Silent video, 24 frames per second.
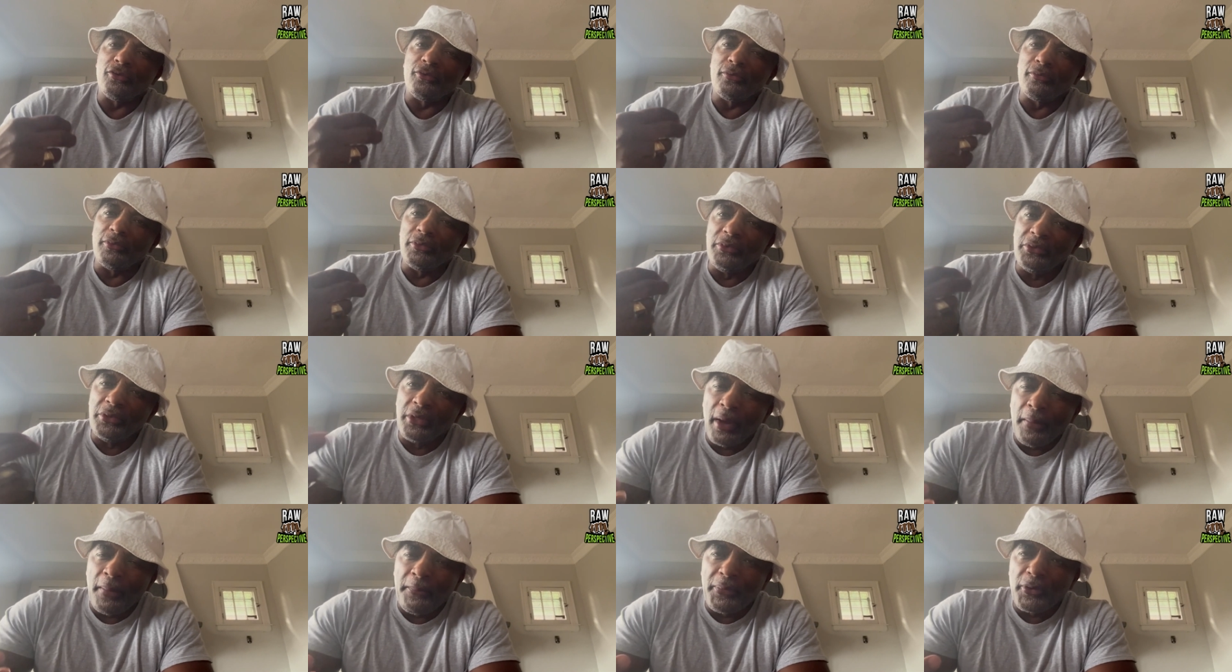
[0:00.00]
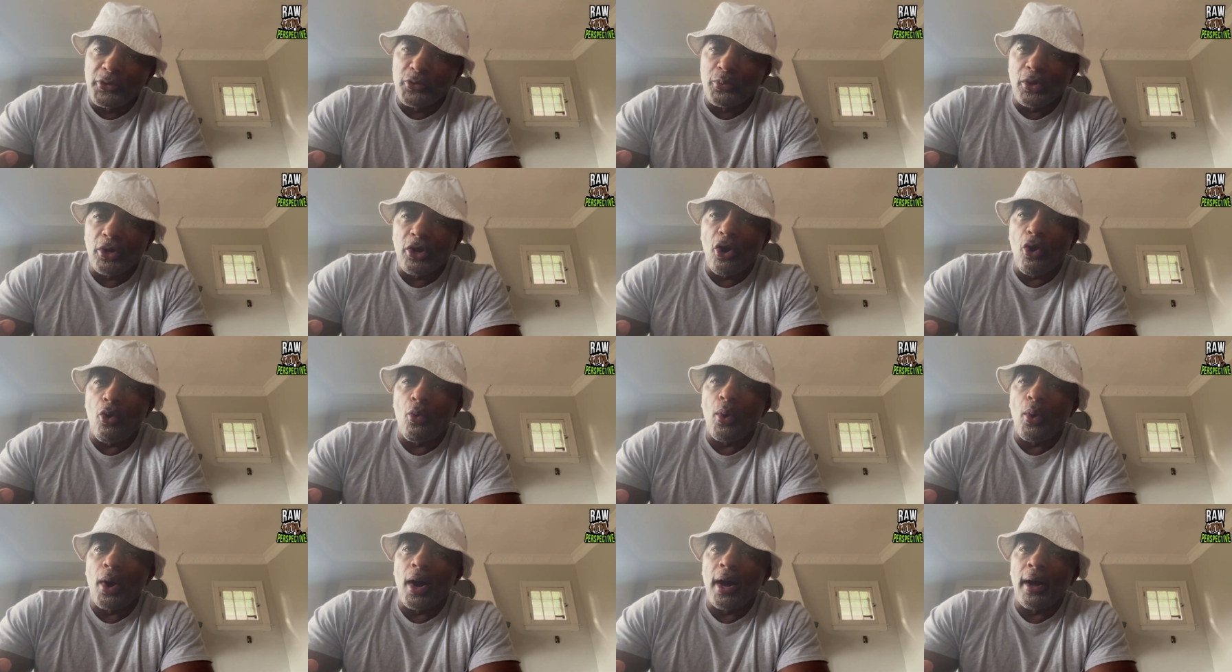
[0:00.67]
numbers will
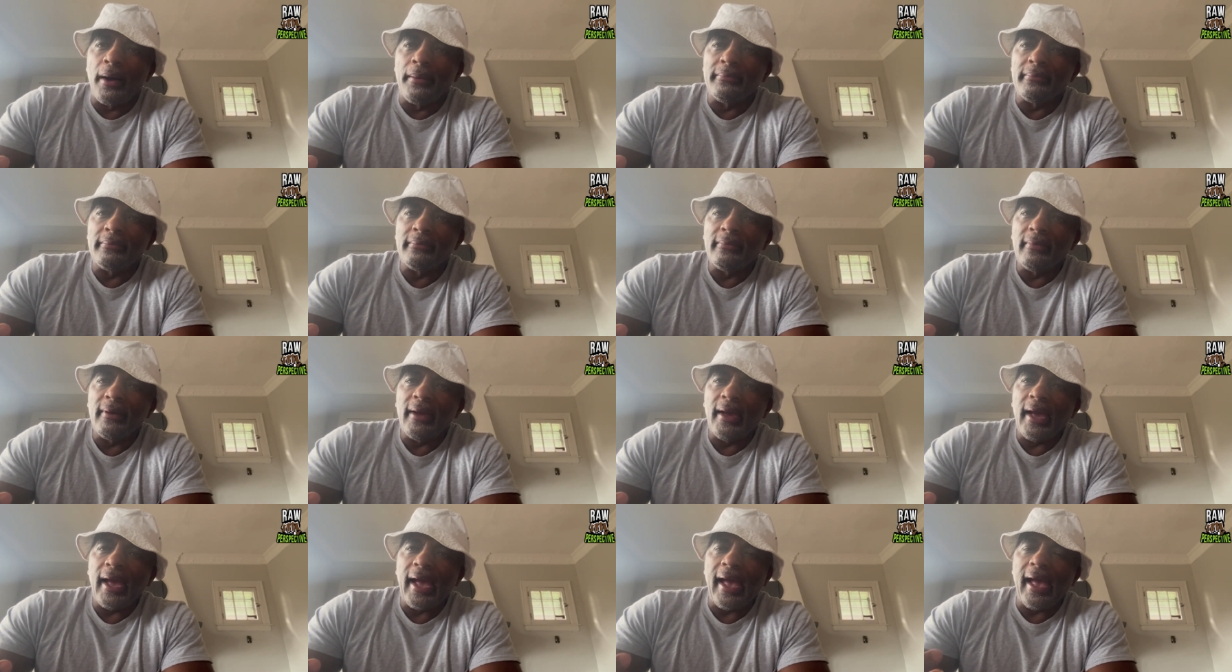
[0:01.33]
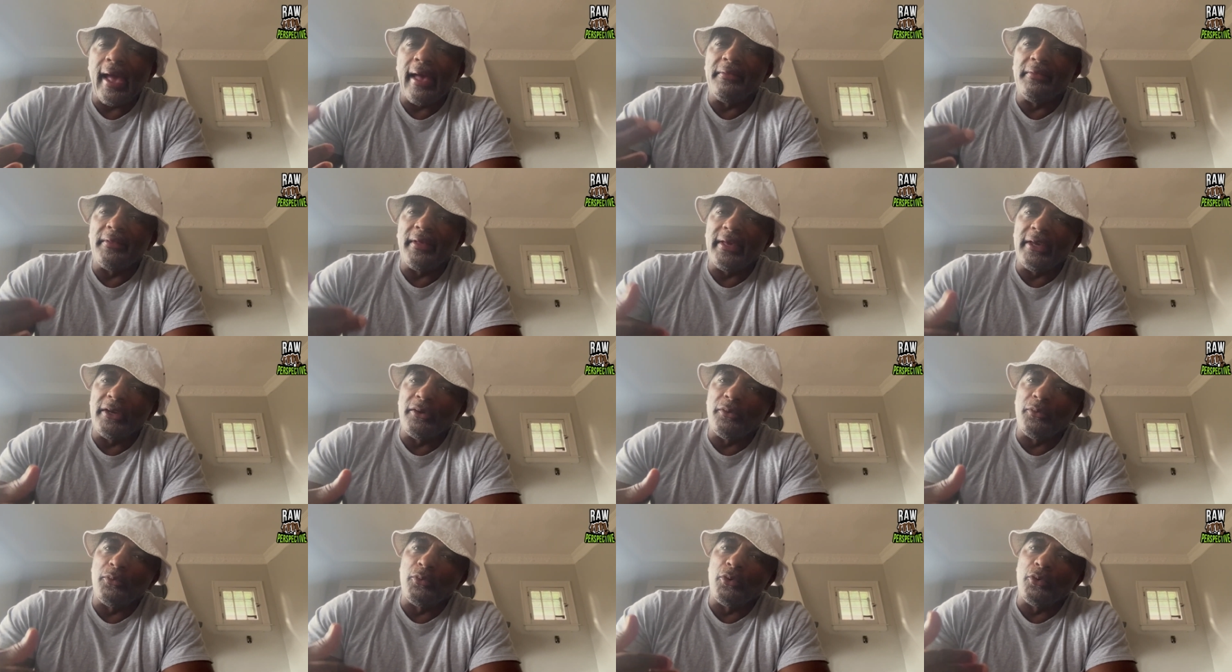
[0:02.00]
go up, and
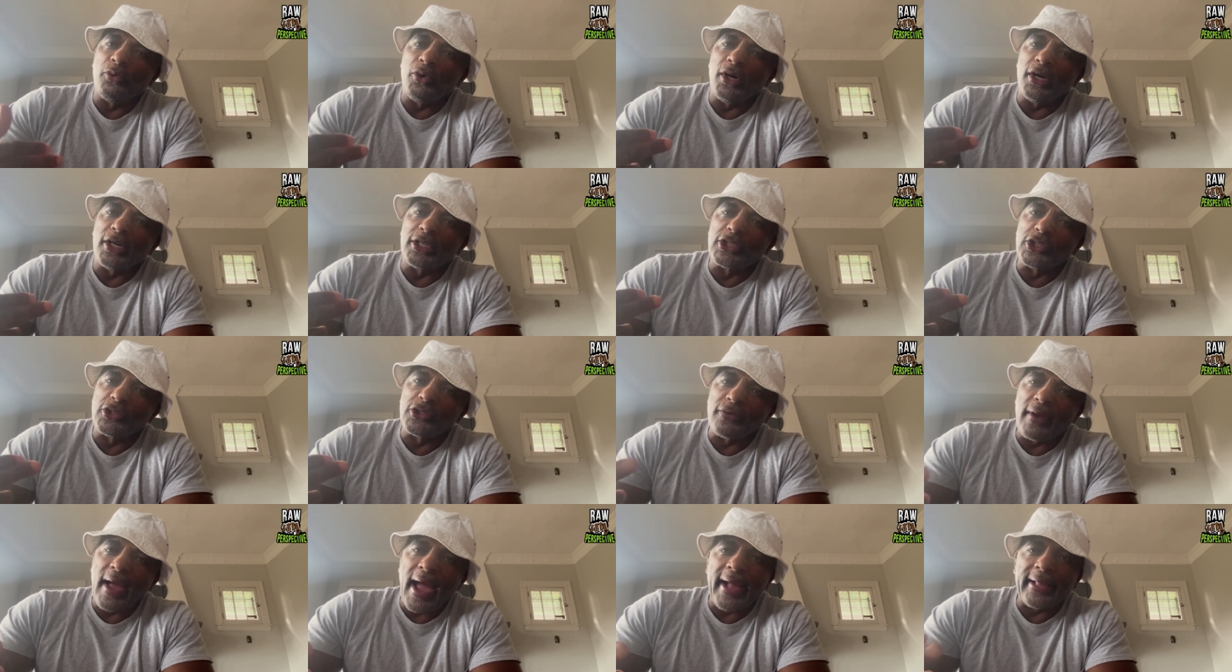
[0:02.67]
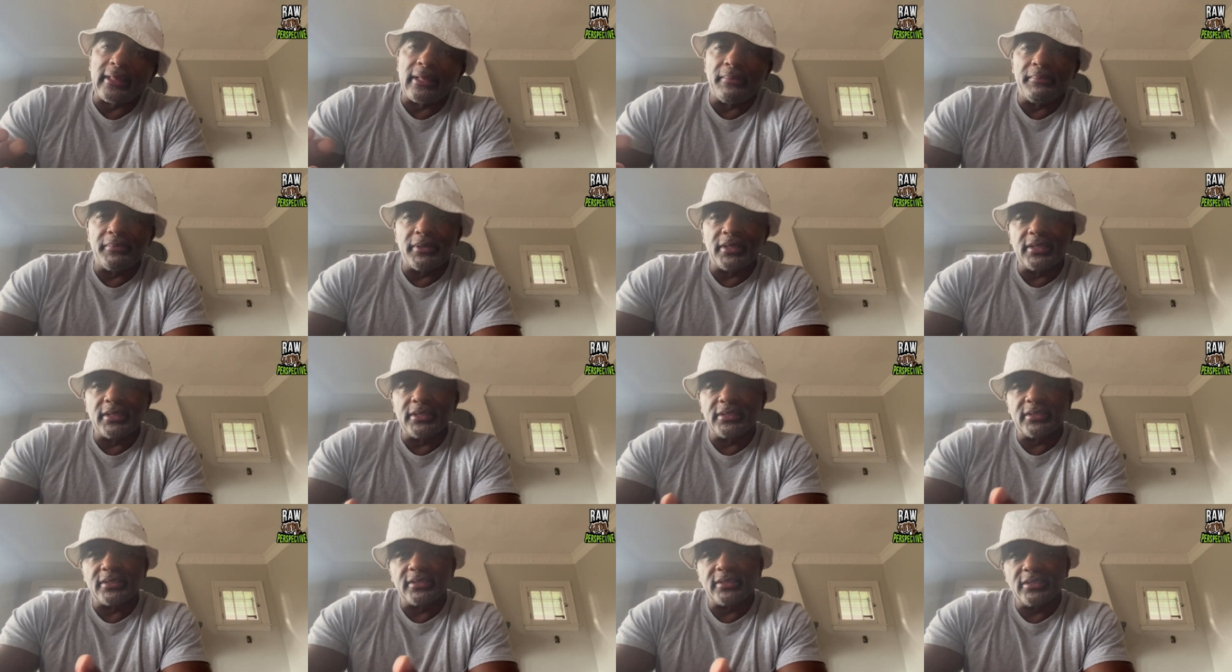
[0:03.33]
it will attract them
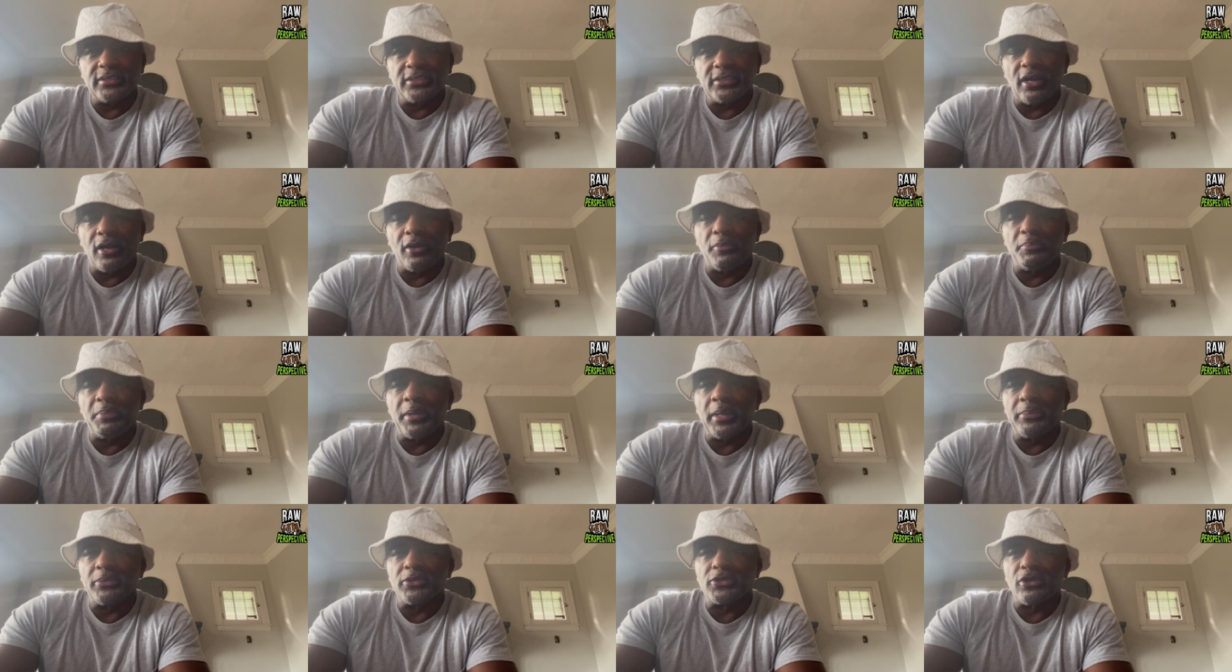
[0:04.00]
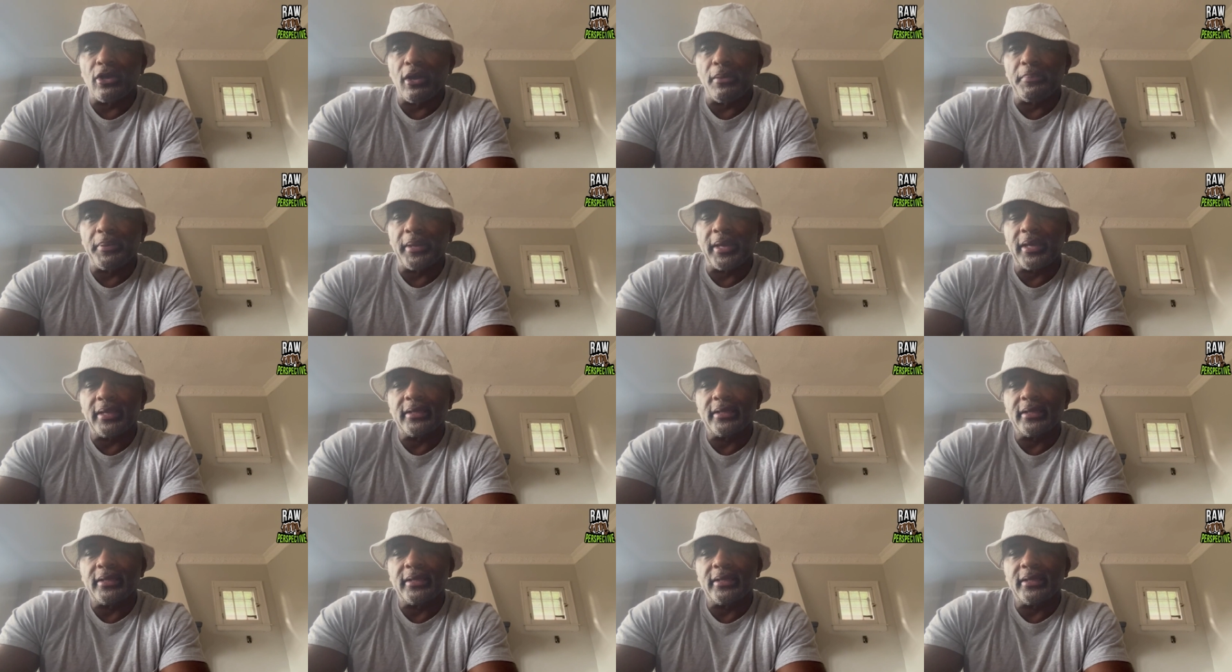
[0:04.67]
because young people start paying